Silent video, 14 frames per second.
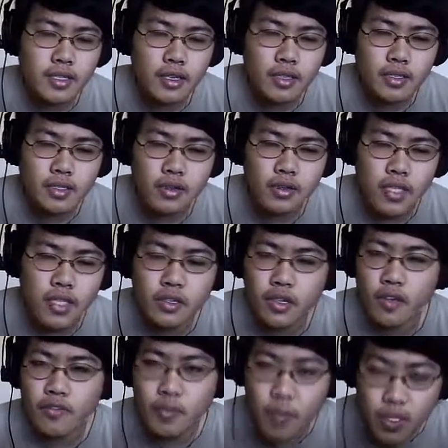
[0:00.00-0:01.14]
also I turned
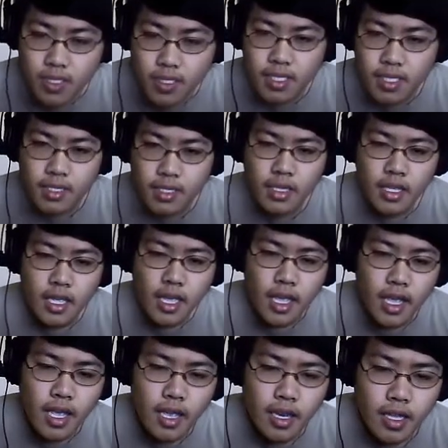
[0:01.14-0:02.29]
off the music,
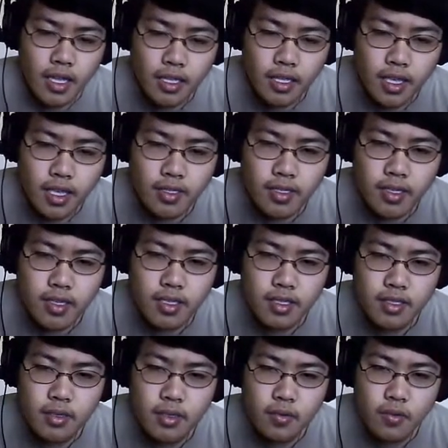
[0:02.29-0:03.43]
and I accidentally
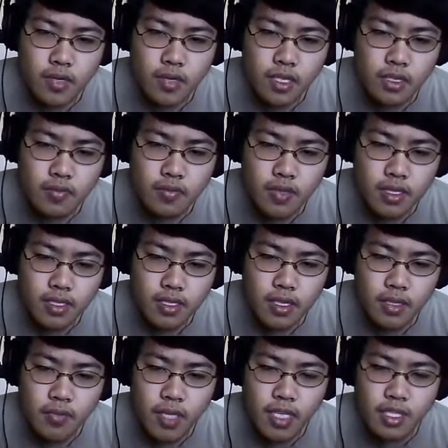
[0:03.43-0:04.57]
started one of this
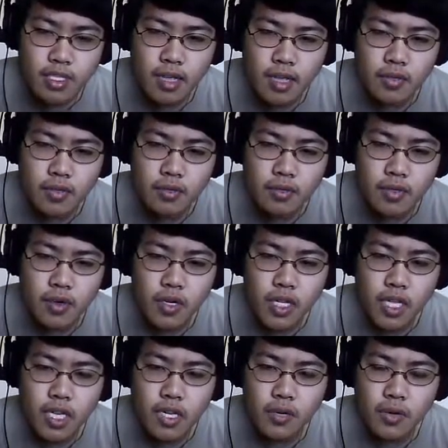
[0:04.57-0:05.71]
thing because I was
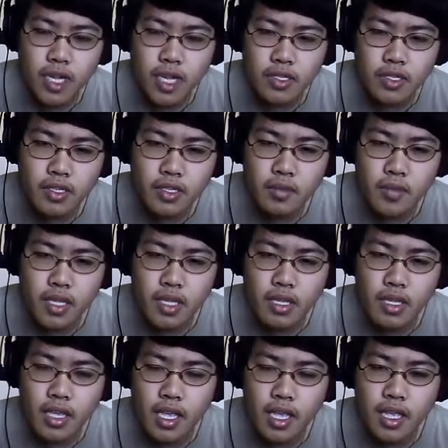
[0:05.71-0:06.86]
recording and it crashed on
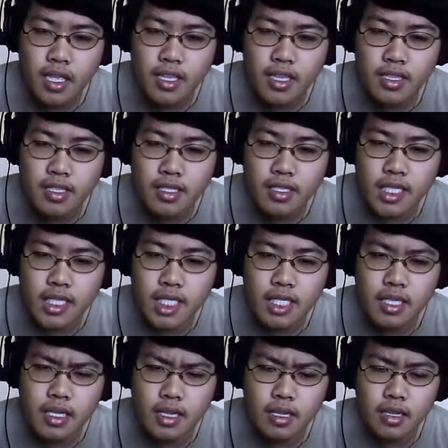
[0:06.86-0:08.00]
me, and
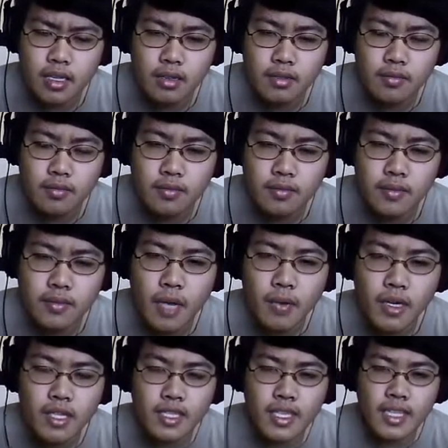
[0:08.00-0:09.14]
yeah. I
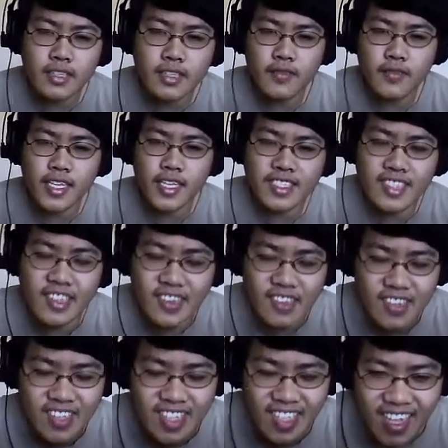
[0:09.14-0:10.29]
wanted to get this fast, so
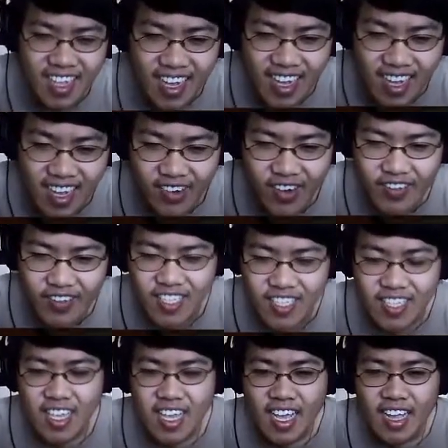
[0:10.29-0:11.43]
I don't have to.
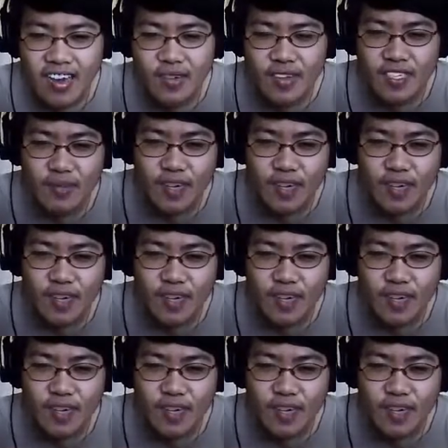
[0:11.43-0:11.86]
Anyways, I'm